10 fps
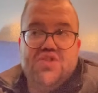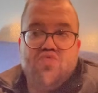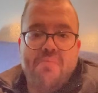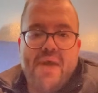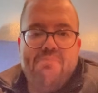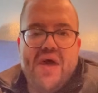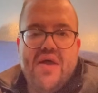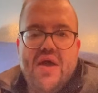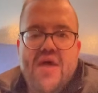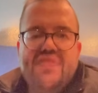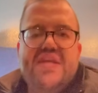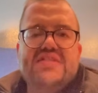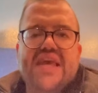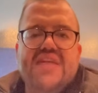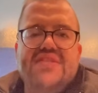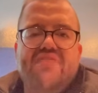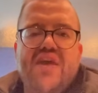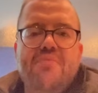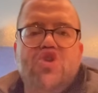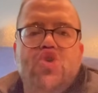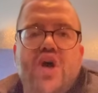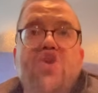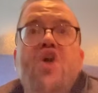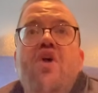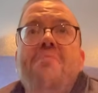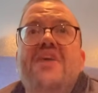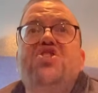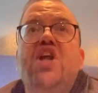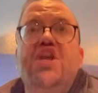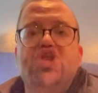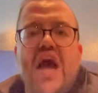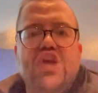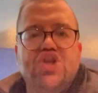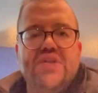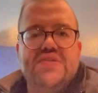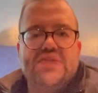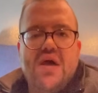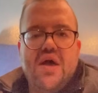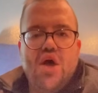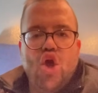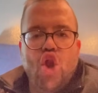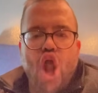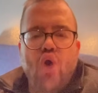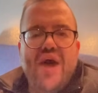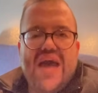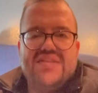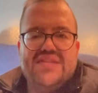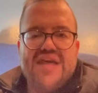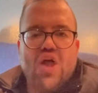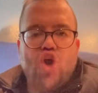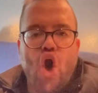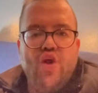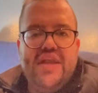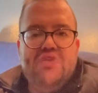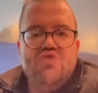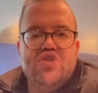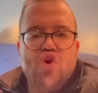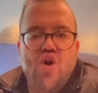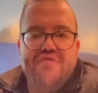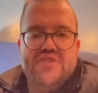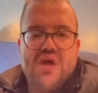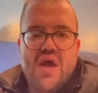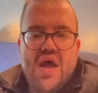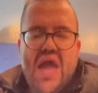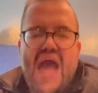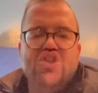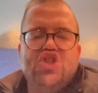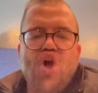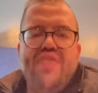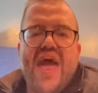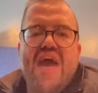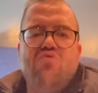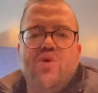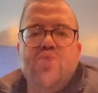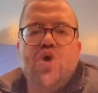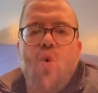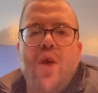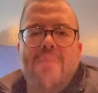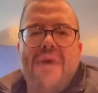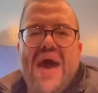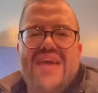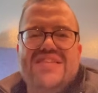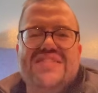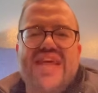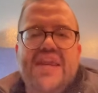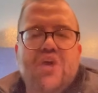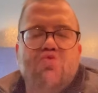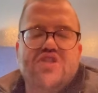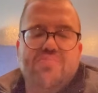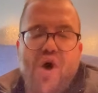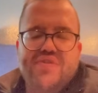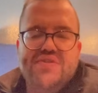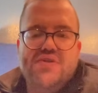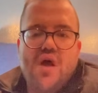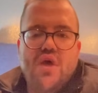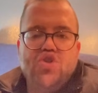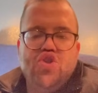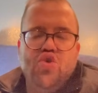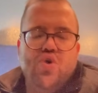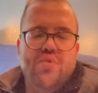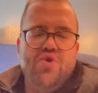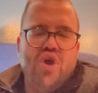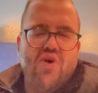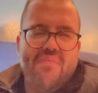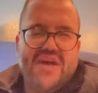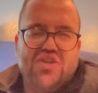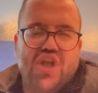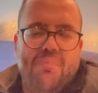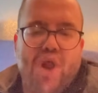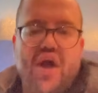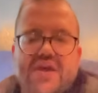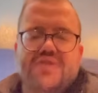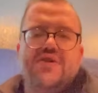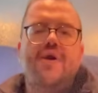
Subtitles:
remember, these kids have immature neuromuscular junctions, lower acetylcholine reserves, and so they have what we call a myasthenic response to neuromuscular blockers.